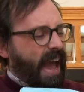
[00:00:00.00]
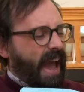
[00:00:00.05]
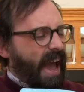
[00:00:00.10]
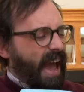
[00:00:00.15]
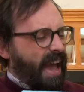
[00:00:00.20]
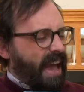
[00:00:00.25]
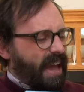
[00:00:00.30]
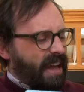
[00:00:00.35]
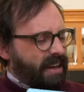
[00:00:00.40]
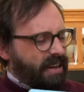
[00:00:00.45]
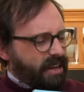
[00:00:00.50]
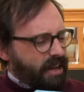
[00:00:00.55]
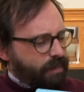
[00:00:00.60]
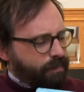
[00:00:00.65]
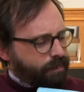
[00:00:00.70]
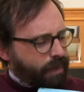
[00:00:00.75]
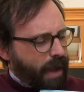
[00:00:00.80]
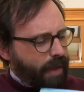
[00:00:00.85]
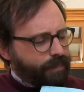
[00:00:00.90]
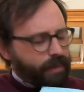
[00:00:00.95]
and
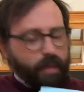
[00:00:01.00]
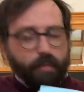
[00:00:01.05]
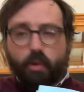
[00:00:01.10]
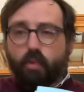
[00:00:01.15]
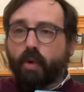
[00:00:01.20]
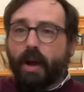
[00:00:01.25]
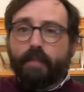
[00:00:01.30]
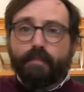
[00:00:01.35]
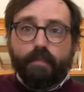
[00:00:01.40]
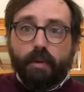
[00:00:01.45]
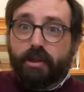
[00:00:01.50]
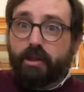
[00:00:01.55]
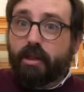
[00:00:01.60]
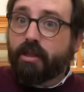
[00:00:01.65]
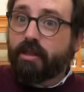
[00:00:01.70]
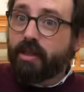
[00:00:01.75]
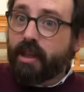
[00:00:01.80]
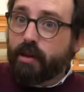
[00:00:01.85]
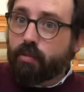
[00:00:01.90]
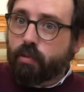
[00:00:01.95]
it bopped them around. But the
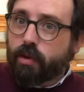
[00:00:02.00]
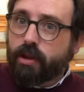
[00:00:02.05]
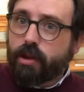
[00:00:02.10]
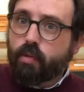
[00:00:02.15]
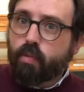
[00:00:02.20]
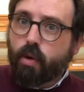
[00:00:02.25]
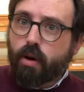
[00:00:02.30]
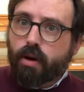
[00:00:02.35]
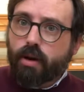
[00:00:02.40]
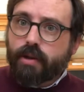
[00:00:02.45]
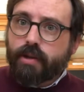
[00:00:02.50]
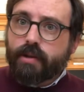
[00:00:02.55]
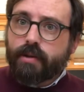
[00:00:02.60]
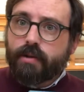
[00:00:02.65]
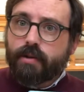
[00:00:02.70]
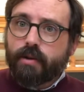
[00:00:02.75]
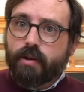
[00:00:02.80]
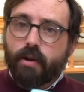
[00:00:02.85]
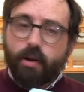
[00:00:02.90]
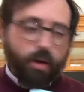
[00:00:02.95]
thing really worked.
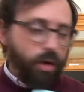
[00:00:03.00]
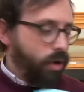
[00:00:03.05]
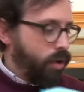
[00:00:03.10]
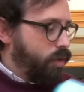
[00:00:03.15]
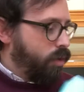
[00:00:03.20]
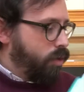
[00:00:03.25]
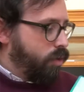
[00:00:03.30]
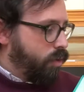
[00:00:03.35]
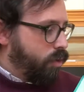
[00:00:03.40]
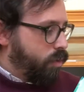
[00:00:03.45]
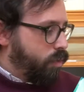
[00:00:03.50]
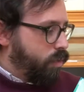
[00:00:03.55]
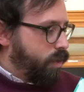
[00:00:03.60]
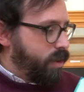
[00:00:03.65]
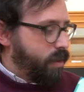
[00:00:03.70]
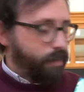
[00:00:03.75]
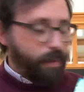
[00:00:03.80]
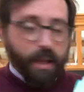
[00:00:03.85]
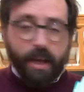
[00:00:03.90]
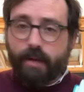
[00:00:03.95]
When
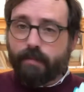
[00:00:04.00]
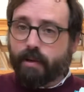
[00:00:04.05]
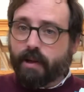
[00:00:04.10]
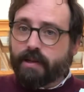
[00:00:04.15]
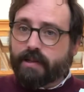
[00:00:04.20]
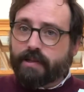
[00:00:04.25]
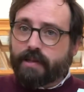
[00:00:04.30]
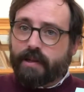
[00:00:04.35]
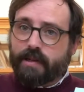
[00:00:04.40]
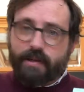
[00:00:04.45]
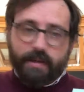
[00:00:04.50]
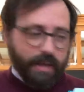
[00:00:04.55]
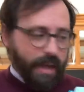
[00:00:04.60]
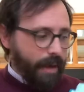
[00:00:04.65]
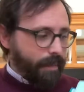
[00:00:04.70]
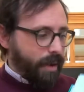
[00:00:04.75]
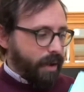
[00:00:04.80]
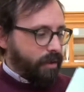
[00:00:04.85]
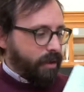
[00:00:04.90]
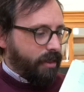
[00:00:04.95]
the plain belly sneetches
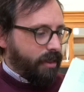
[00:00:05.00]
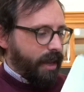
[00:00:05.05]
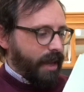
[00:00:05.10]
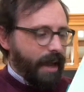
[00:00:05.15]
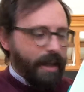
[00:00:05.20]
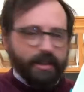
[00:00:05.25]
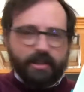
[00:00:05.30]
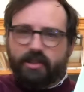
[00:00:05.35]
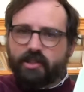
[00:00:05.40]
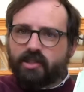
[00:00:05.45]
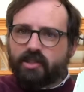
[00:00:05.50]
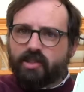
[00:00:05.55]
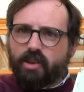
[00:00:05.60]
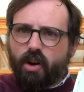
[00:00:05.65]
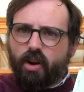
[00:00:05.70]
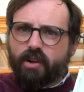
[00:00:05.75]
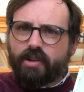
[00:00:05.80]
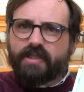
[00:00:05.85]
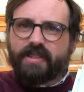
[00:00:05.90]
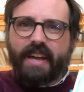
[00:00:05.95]
came out, they had
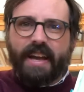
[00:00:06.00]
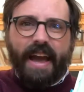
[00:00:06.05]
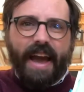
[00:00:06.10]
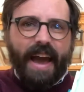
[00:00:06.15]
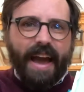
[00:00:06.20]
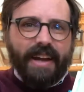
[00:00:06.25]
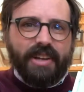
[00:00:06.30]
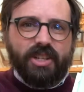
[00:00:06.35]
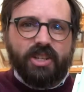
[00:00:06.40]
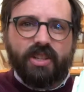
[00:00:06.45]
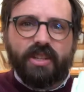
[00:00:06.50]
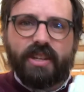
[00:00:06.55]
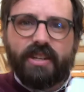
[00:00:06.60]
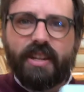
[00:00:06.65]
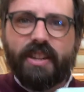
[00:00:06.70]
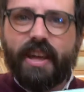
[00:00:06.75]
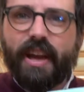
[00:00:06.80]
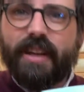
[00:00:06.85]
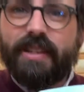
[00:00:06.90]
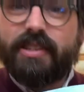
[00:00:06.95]
stars. They actually
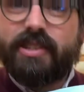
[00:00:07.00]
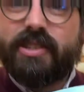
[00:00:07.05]
did. They had